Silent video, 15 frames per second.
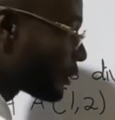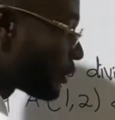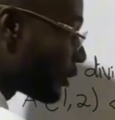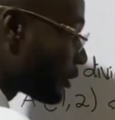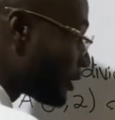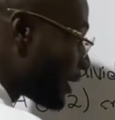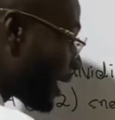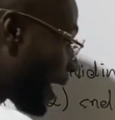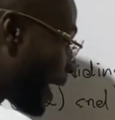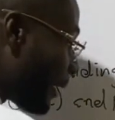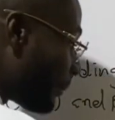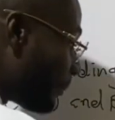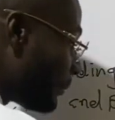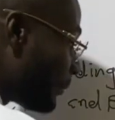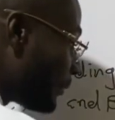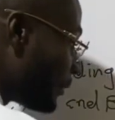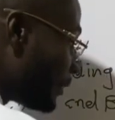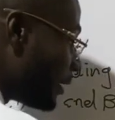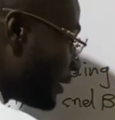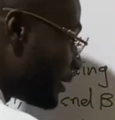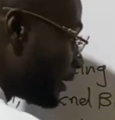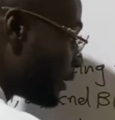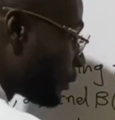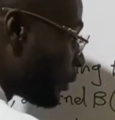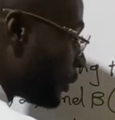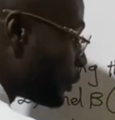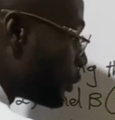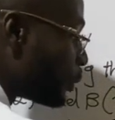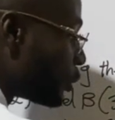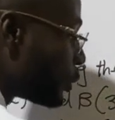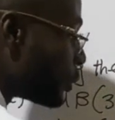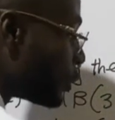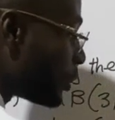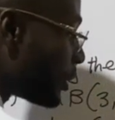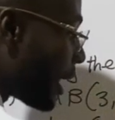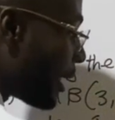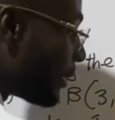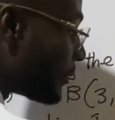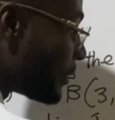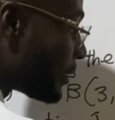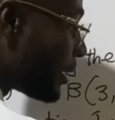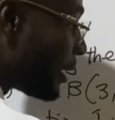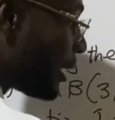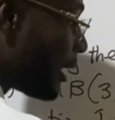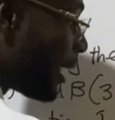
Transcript: Because m is equal to 2 times